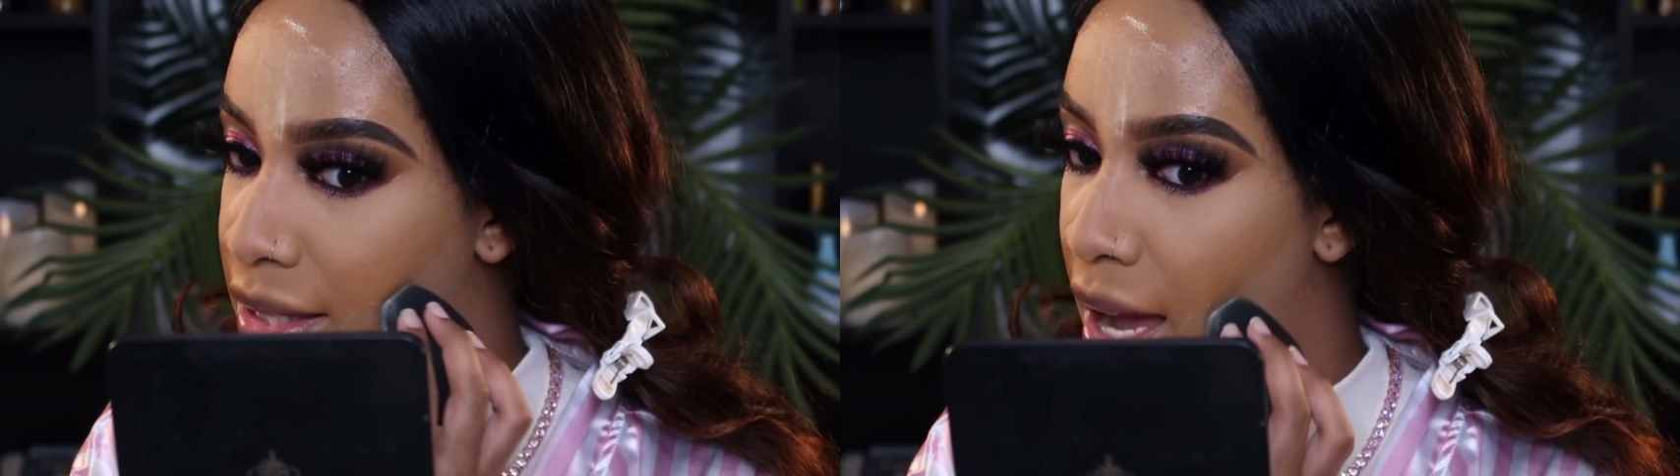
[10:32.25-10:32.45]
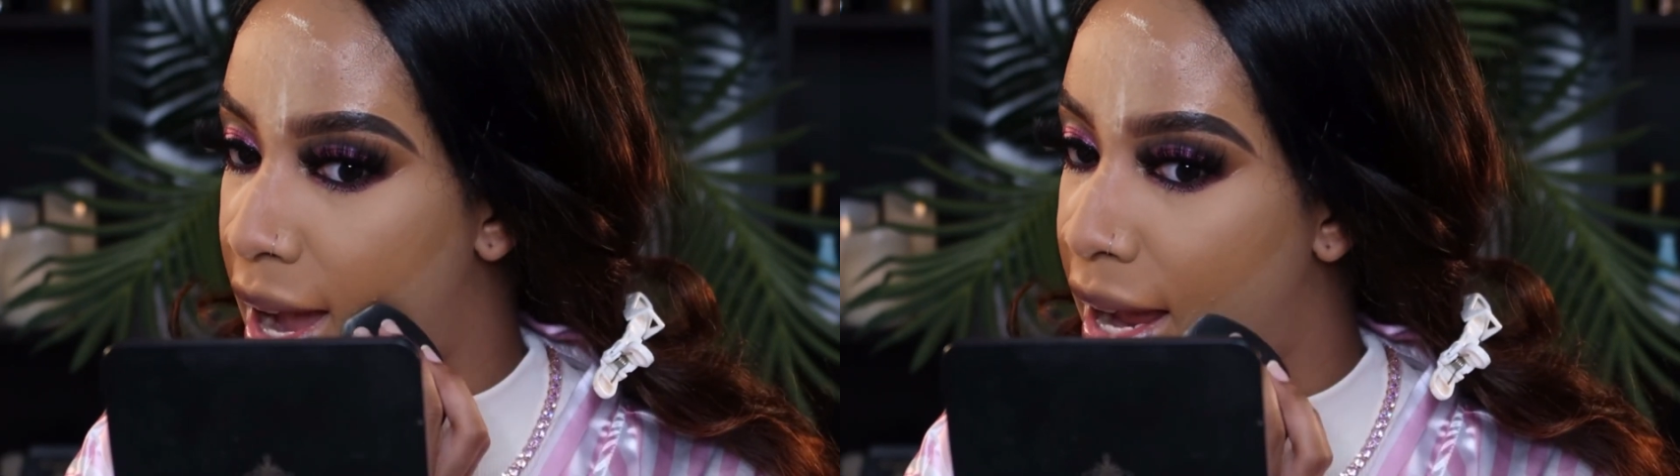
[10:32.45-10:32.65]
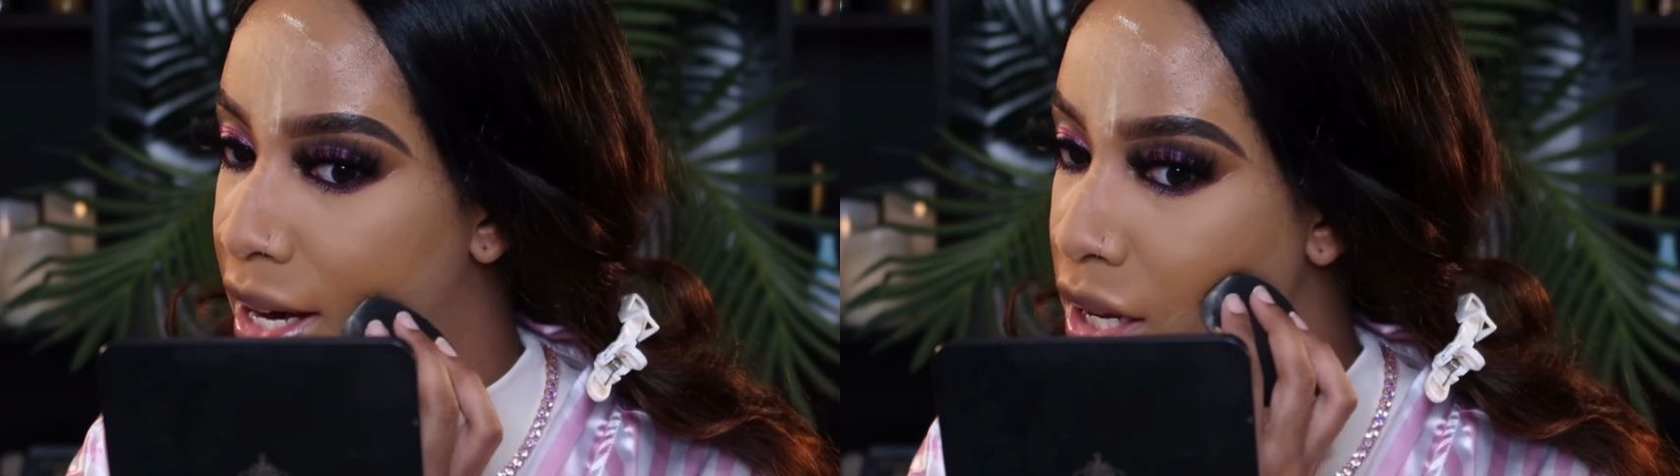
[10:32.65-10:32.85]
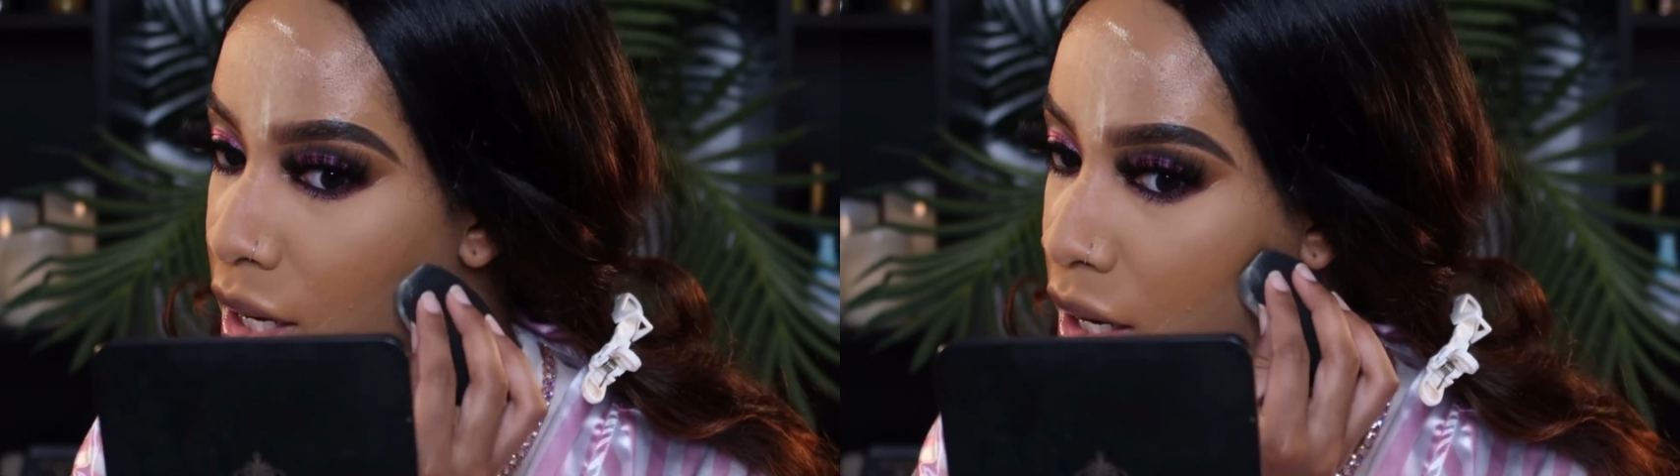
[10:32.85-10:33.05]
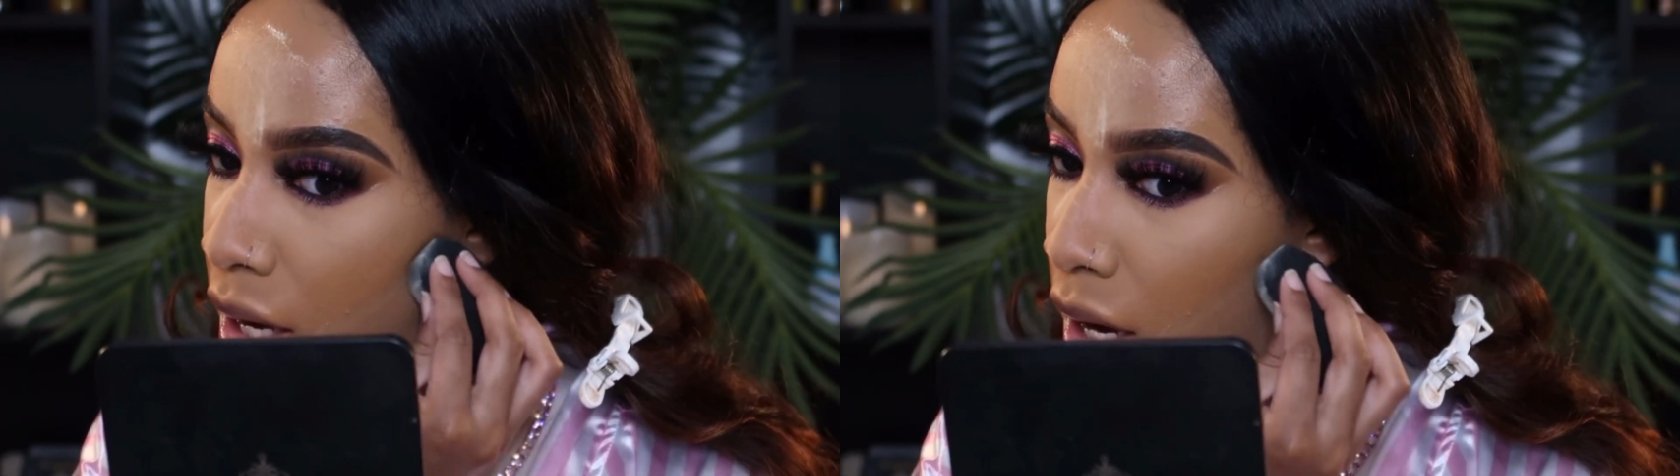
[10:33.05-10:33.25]
side
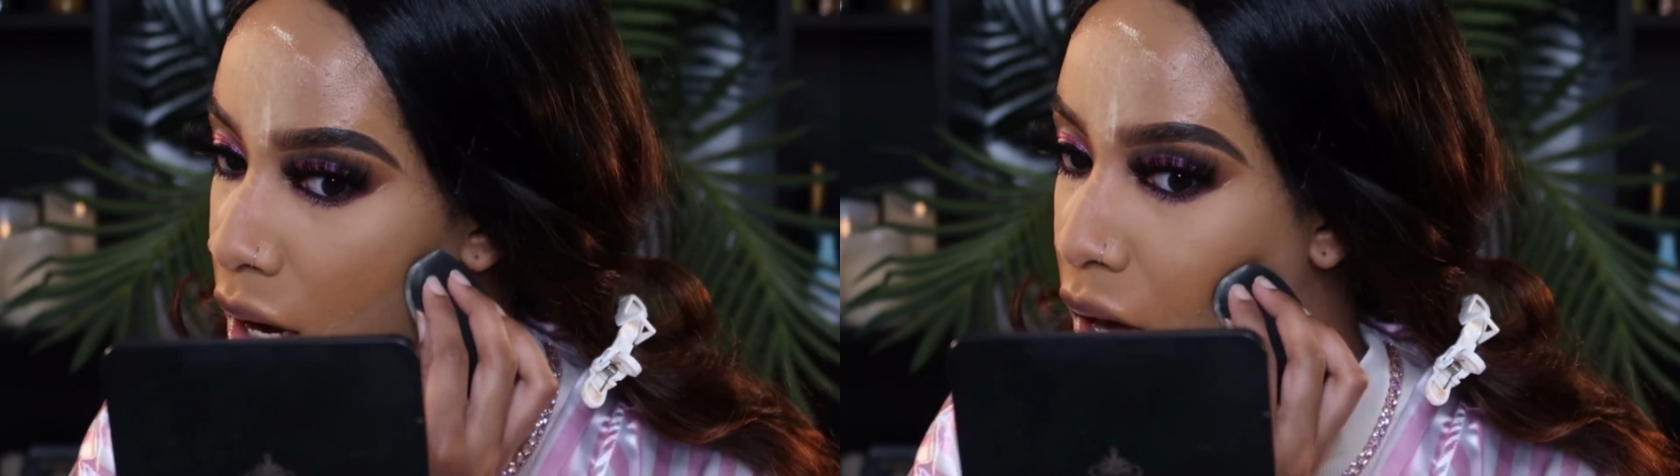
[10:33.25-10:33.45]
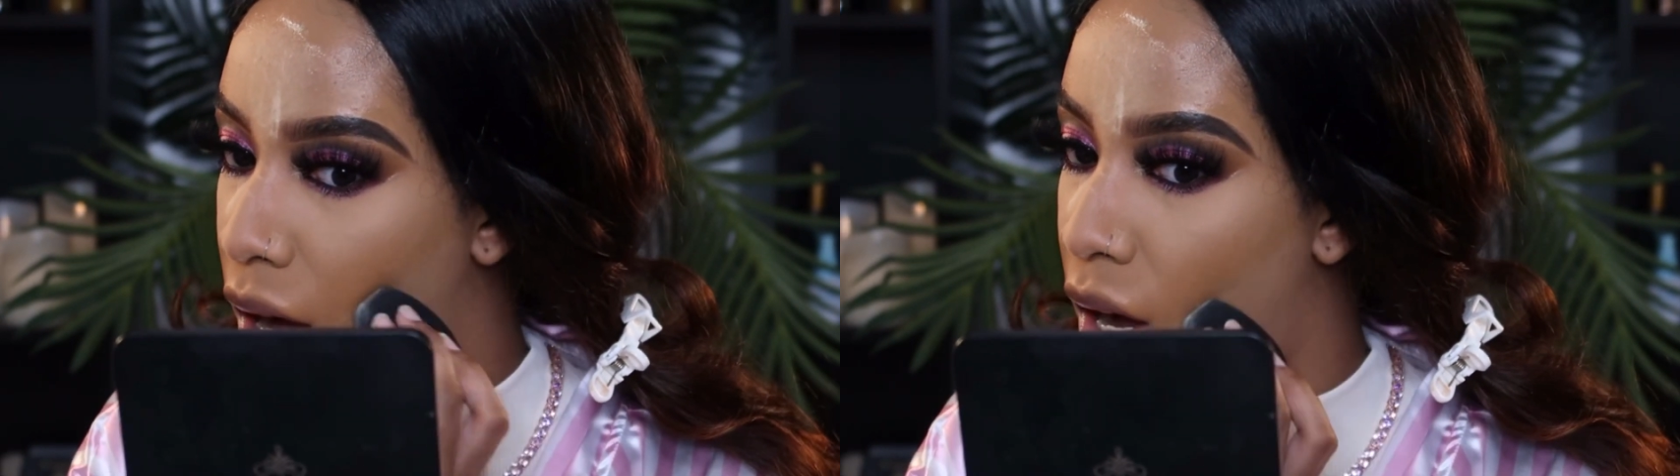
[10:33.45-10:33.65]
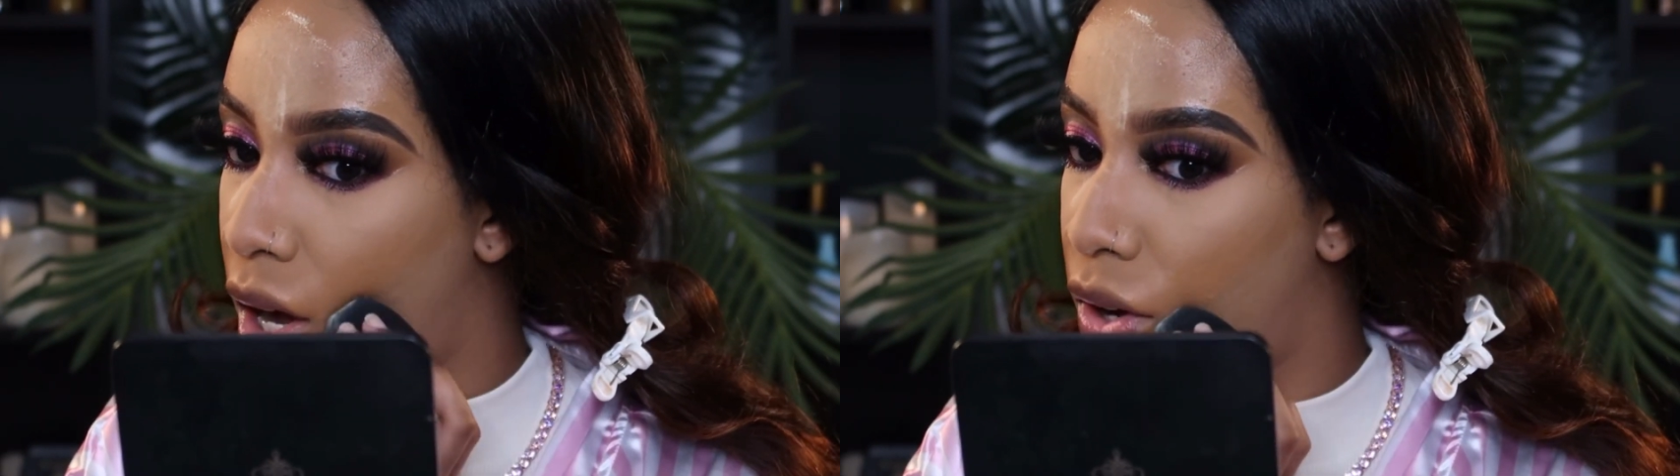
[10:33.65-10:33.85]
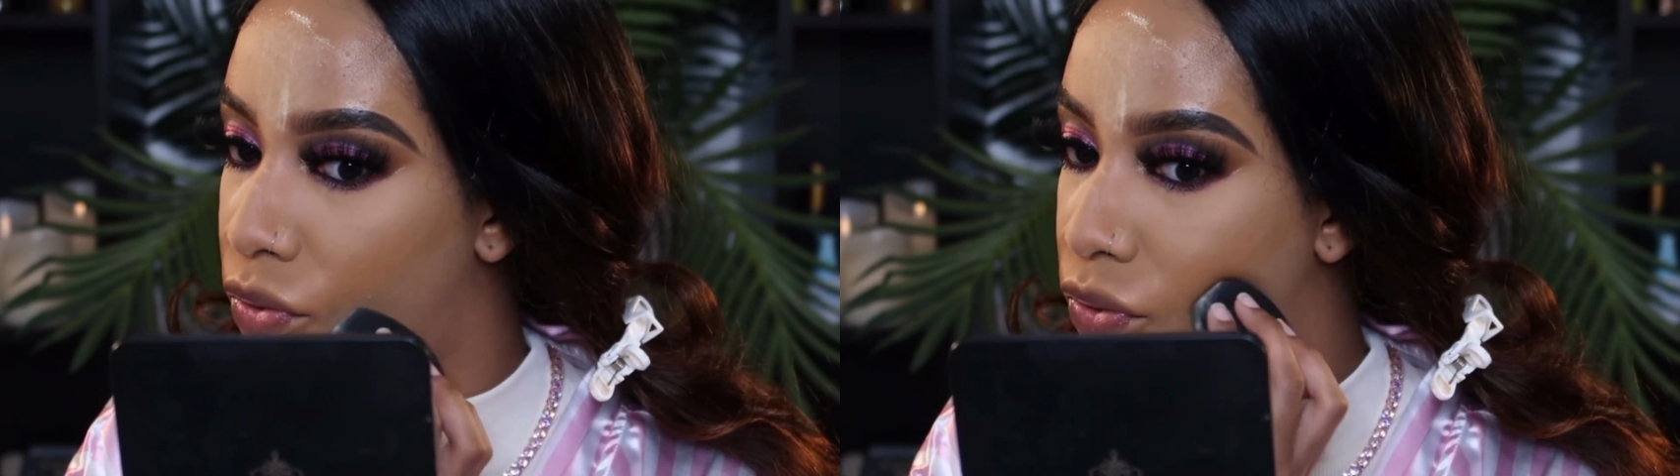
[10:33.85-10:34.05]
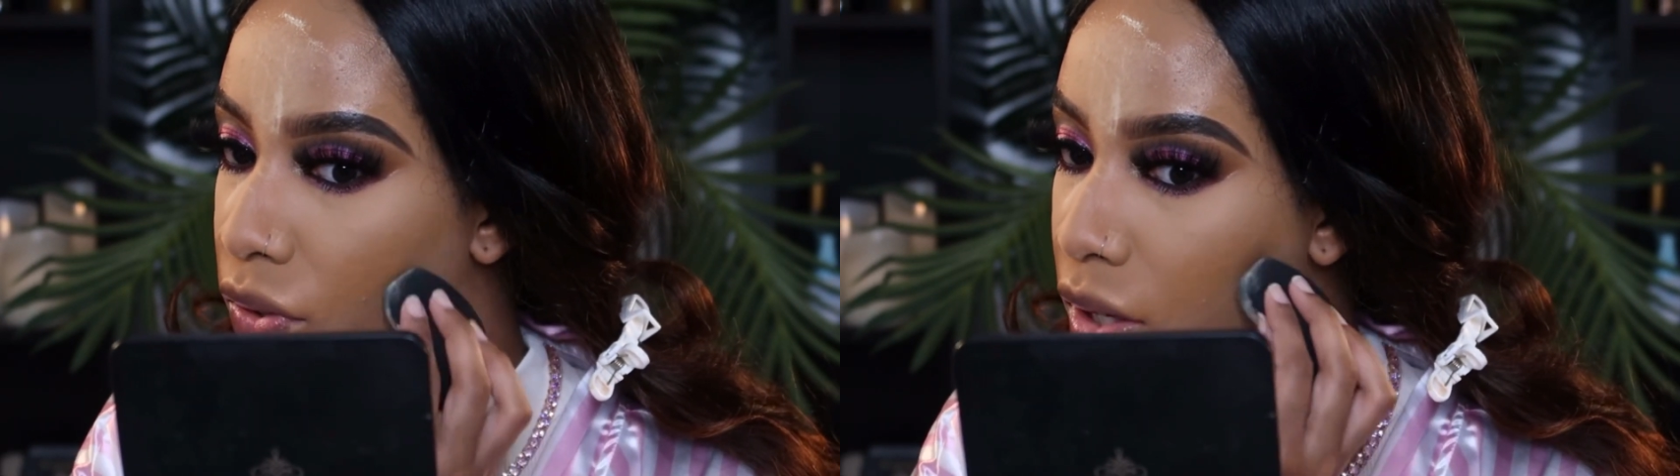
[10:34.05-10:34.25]
of